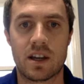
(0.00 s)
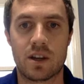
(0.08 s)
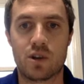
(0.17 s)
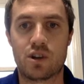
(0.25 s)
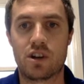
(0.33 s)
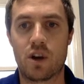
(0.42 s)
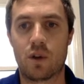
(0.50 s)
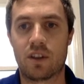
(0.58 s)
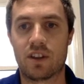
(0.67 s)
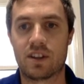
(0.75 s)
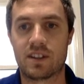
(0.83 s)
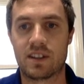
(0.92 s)
You should know that
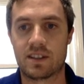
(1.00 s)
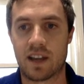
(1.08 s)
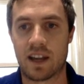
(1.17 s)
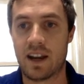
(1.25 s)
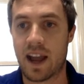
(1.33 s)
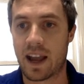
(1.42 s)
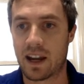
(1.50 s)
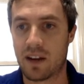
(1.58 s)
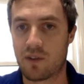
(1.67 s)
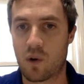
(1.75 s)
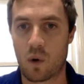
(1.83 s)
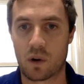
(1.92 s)
this is a
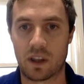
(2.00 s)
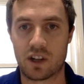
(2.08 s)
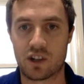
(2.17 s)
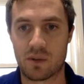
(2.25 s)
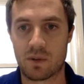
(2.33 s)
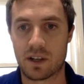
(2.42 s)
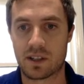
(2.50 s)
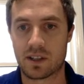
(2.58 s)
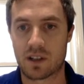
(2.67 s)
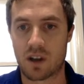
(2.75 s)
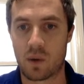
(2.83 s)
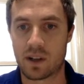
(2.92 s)
negative correlation because it's
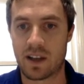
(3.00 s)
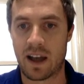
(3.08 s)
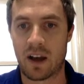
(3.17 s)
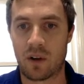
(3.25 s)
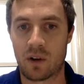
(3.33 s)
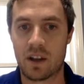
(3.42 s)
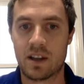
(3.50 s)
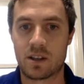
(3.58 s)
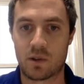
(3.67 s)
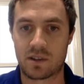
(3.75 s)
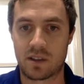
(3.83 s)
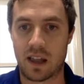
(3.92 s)
going down.
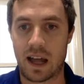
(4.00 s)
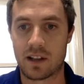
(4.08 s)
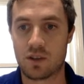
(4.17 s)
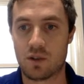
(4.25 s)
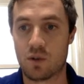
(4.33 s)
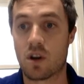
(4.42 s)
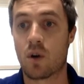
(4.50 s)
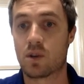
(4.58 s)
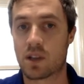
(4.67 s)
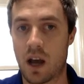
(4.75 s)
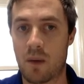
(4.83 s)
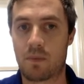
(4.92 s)
So as the latitude
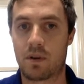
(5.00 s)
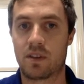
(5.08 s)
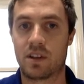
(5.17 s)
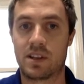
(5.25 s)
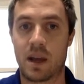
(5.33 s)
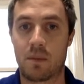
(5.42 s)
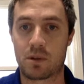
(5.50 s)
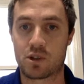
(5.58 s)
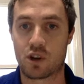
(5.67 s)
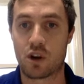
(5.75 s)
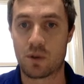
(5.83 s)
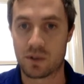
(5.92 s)
goes up, the
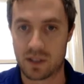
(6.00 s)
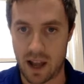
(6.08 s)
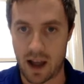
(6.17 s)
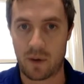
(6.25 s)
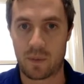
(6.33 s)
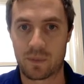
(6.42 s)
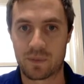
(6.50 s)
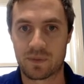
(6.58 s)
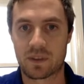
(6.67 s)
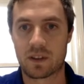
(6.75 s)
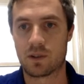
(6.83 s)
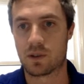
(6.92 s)
temperature goes down.
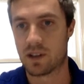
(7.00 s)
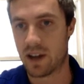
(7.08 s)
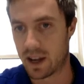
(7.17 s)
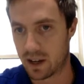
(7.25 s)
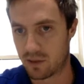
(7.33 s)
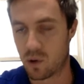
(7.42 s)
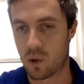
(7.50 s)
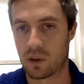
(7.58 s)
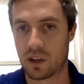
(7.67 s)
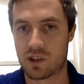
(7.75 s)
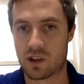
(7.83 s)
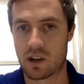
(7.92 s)
So it's a negative
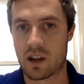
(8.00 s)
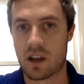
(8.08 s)
correlation.